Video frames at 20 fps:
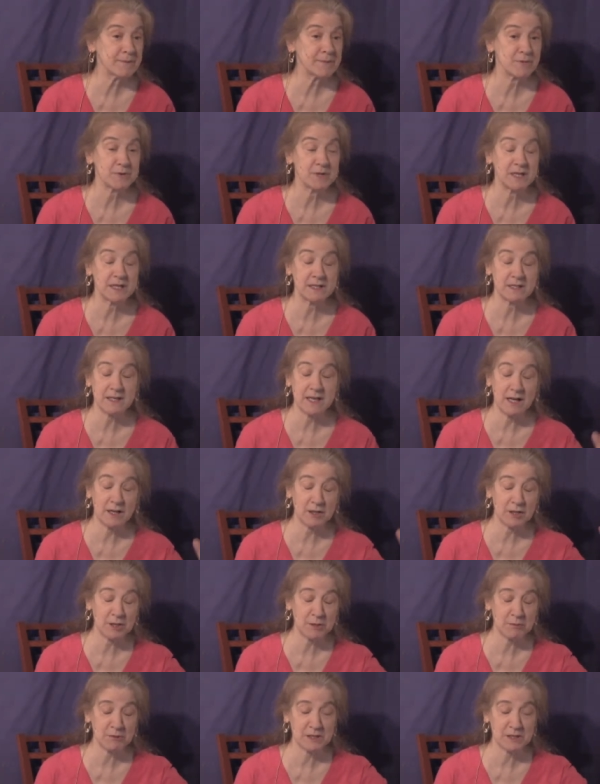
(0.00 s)
3
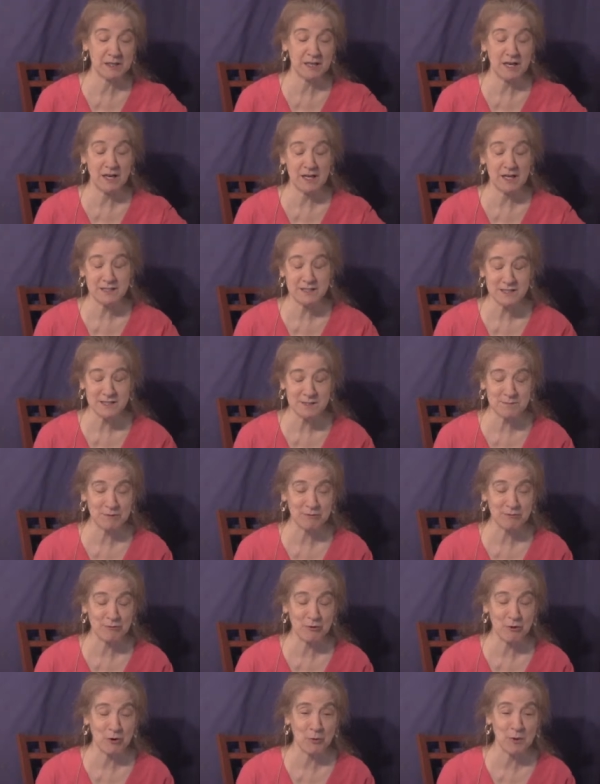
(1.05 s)
incalculable eons,
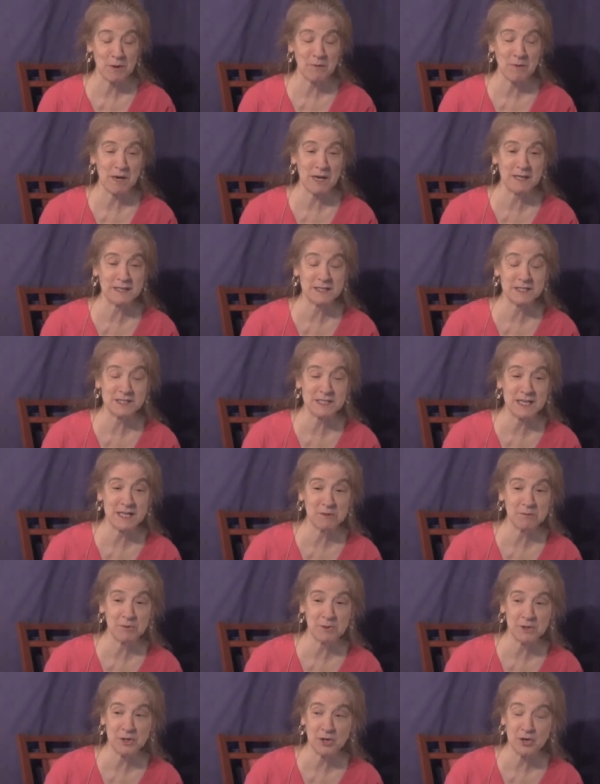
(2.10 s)
before we might attain
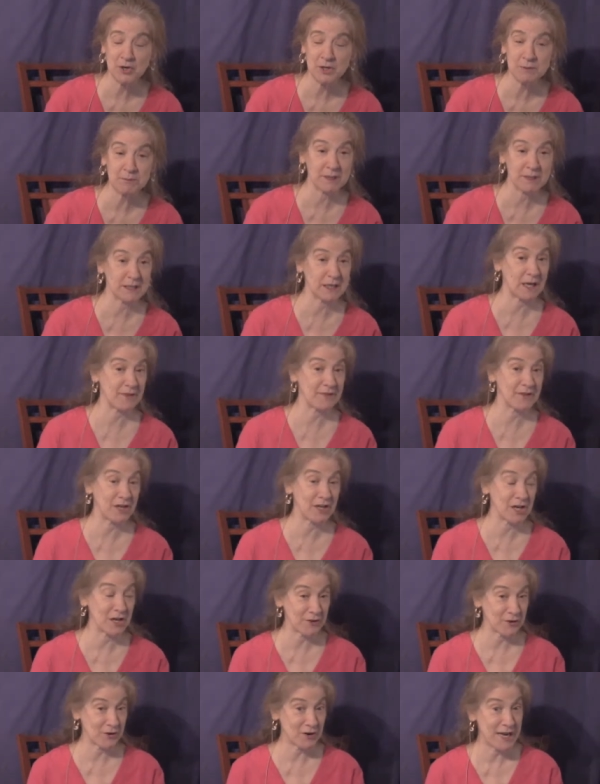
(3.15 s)
Buddhahood, but on the
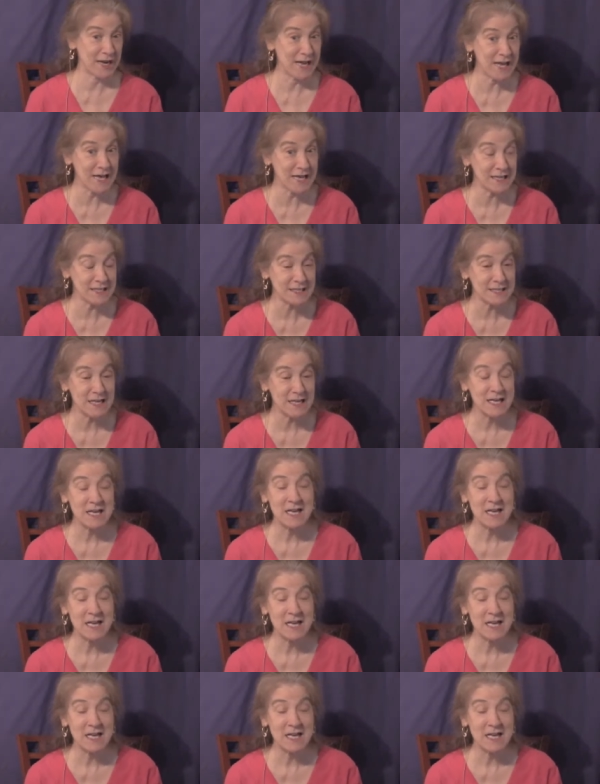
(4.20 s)
other hand,